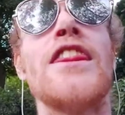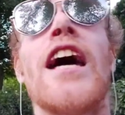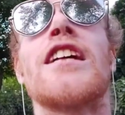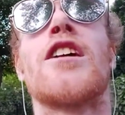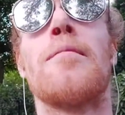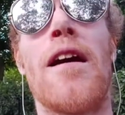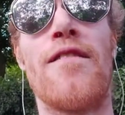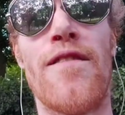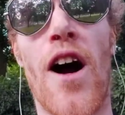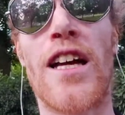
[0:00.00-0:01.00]
there's going to be a
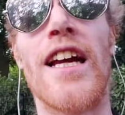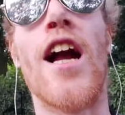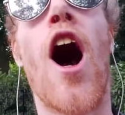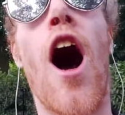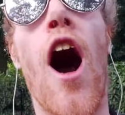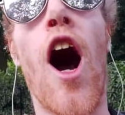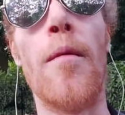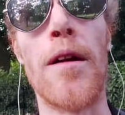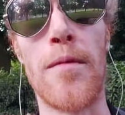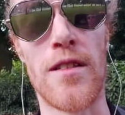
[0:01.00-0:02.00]
fucking
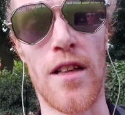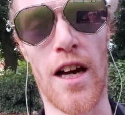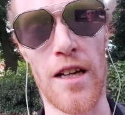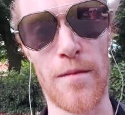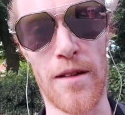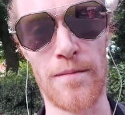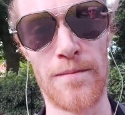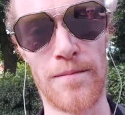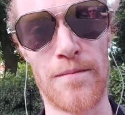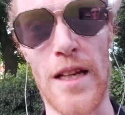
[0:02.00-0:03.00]
army beside me.
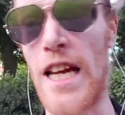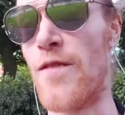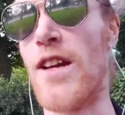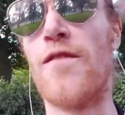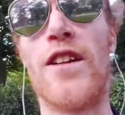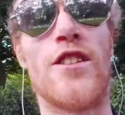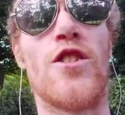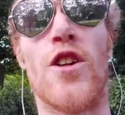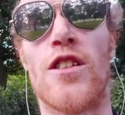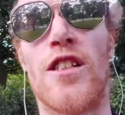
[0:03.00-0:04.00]
Even if it's
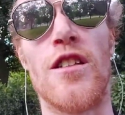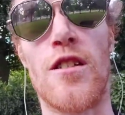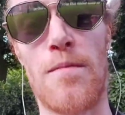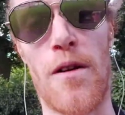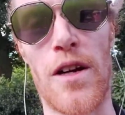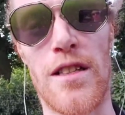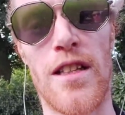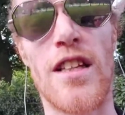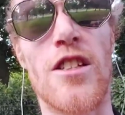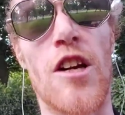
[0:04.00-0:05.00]
just in spirit,
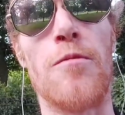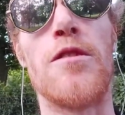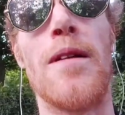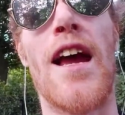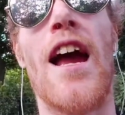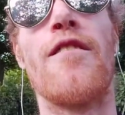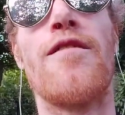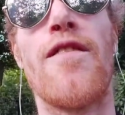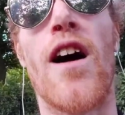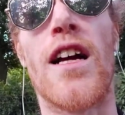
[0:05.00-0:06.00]
there's going to be a
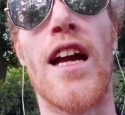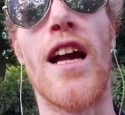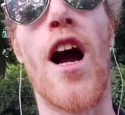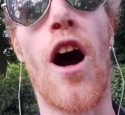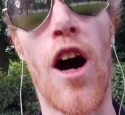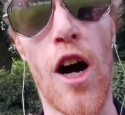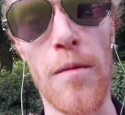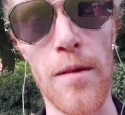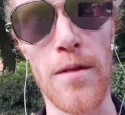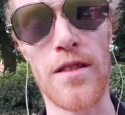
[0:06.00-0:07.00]
fucking
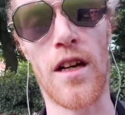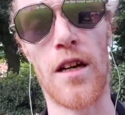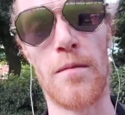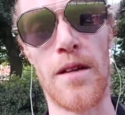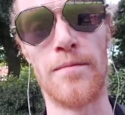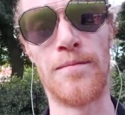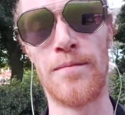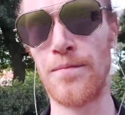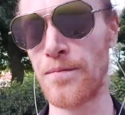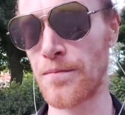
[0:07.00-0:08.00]
army beside me.
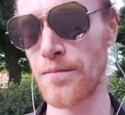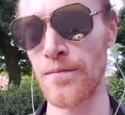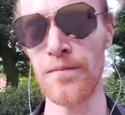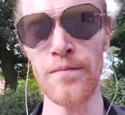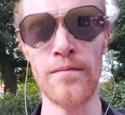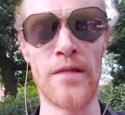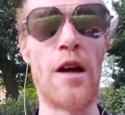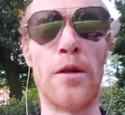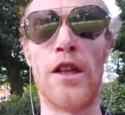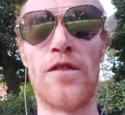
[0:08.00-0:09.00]

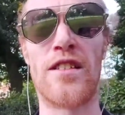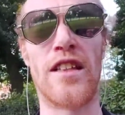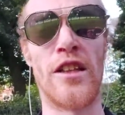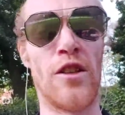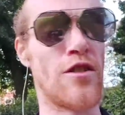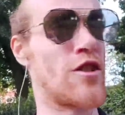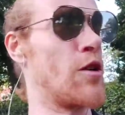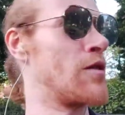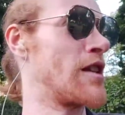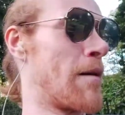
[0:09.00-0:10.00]
I would love to see the little
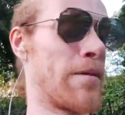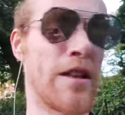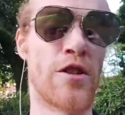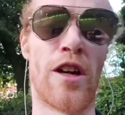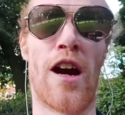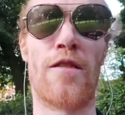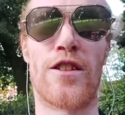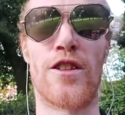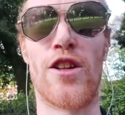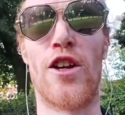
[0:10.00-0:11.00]
suit that that police
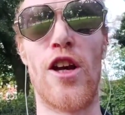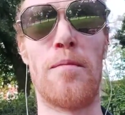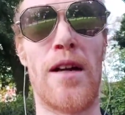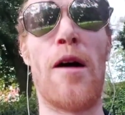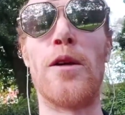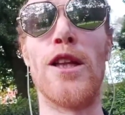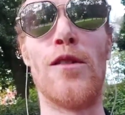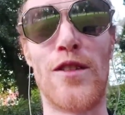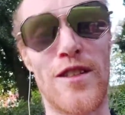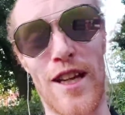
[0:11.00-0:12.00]
officer turned up in. I would
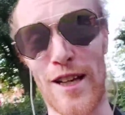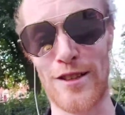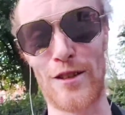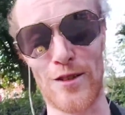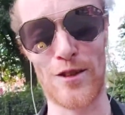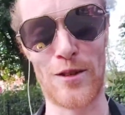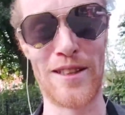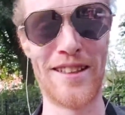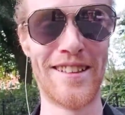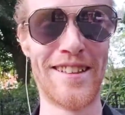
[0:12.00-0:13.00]
love to see his little suit.
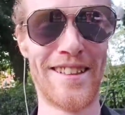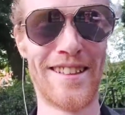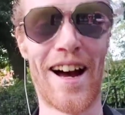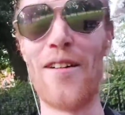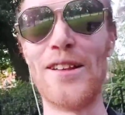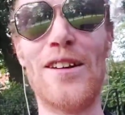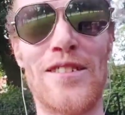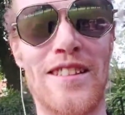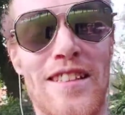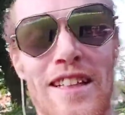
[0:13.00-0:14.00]
I would
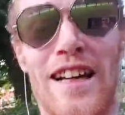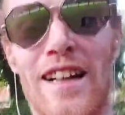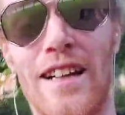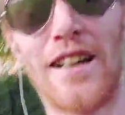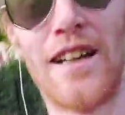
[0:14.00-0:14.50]
love to see that.